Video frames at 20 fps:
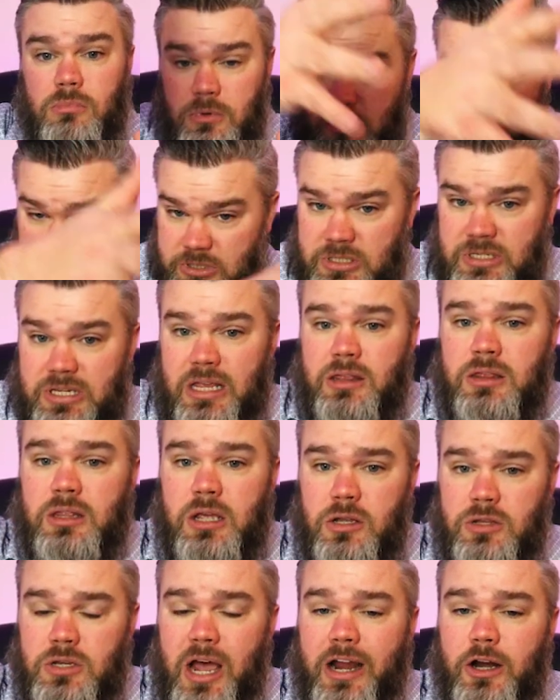sent the
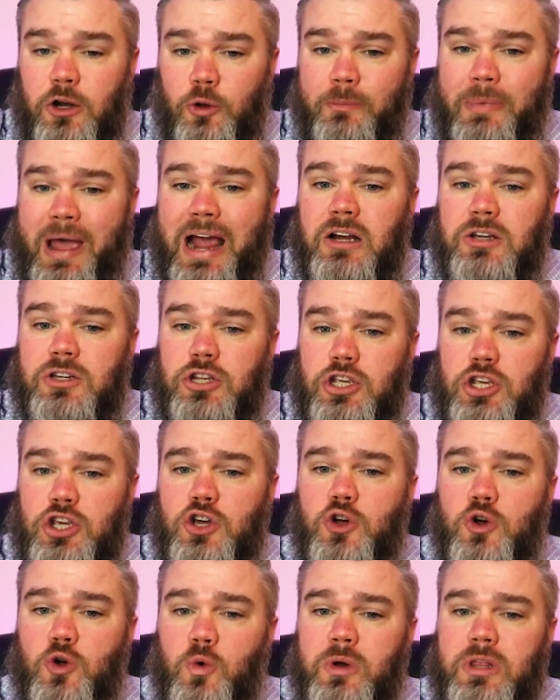title back to
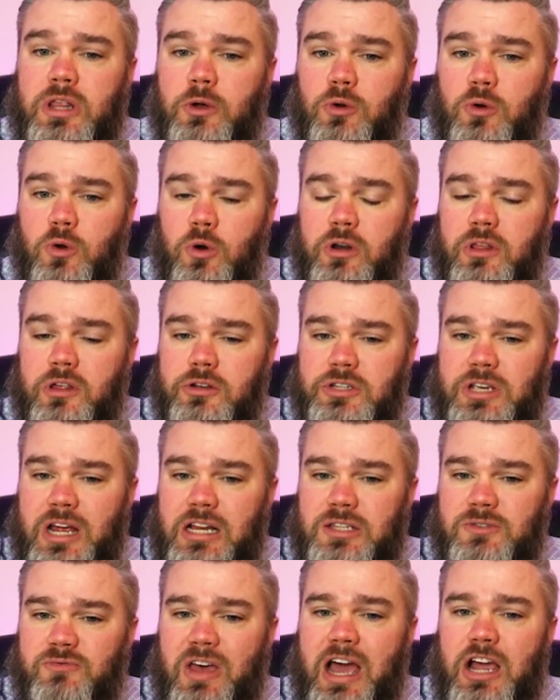you when they recorded their
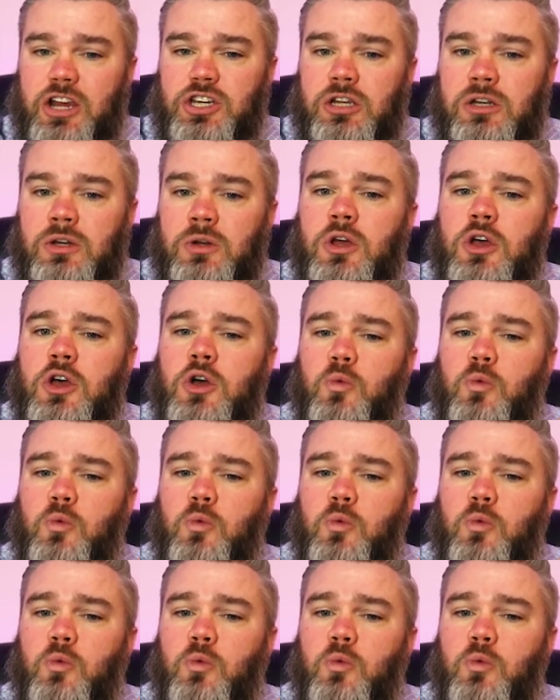satisfaction,